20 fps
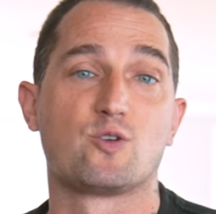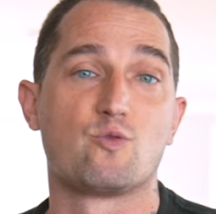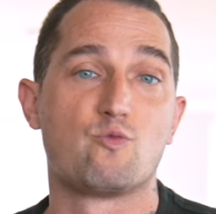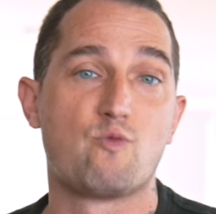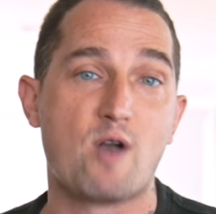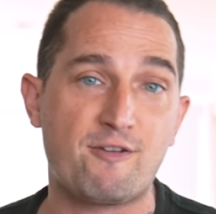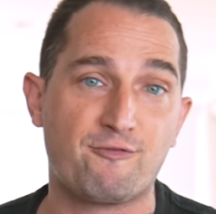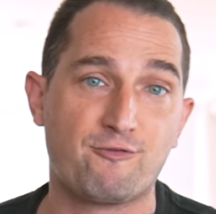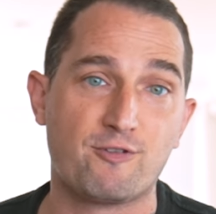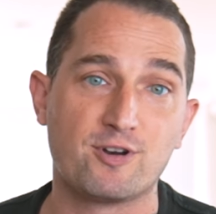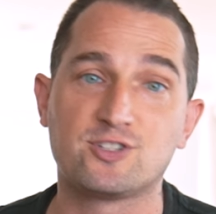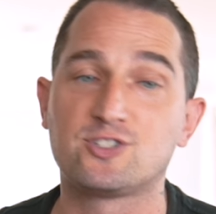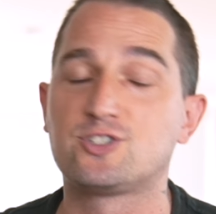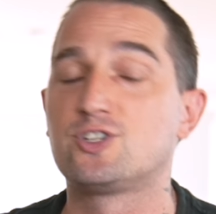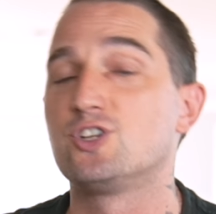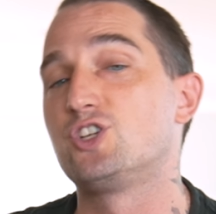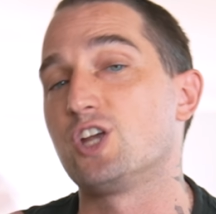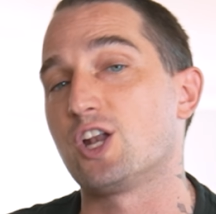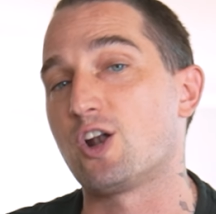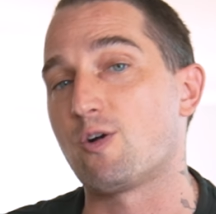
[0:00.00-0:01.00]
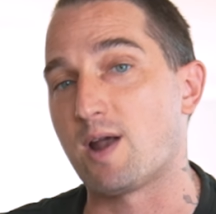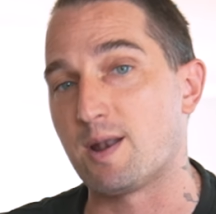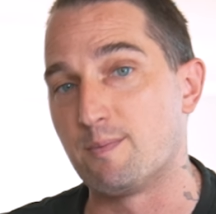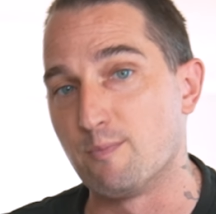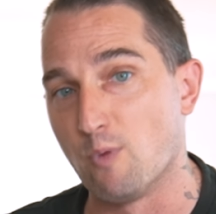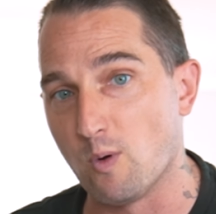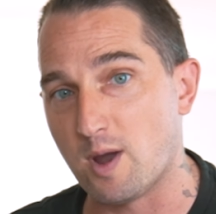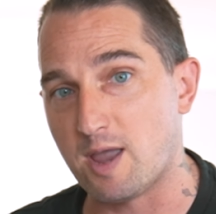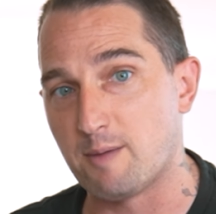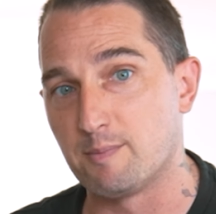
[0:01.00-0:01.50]
a reference to generate
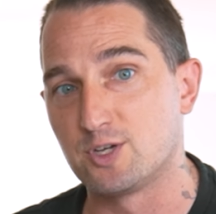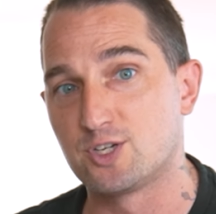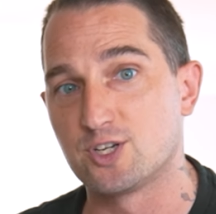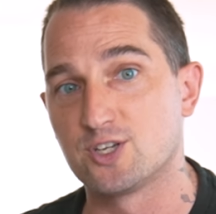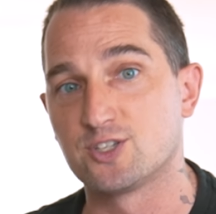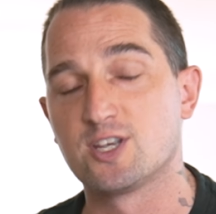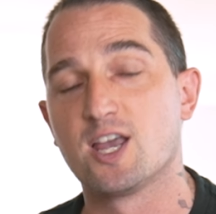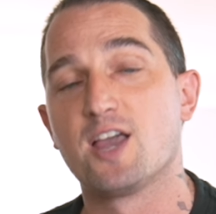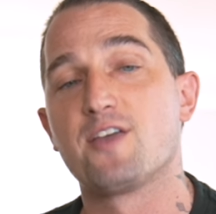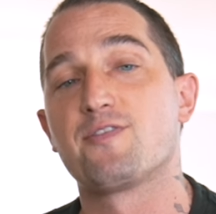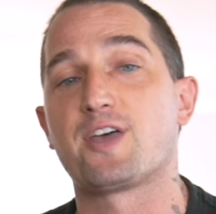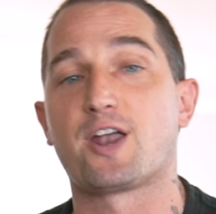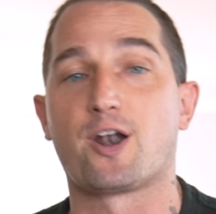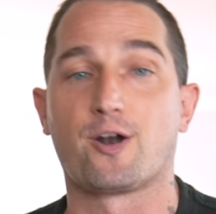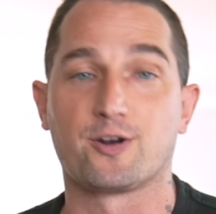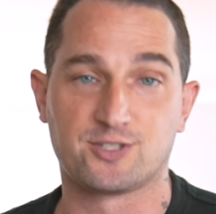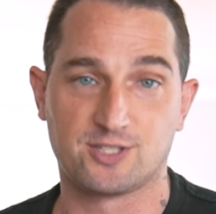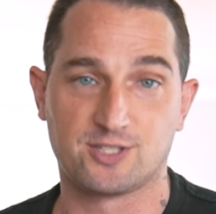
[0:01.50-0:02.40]
more images that are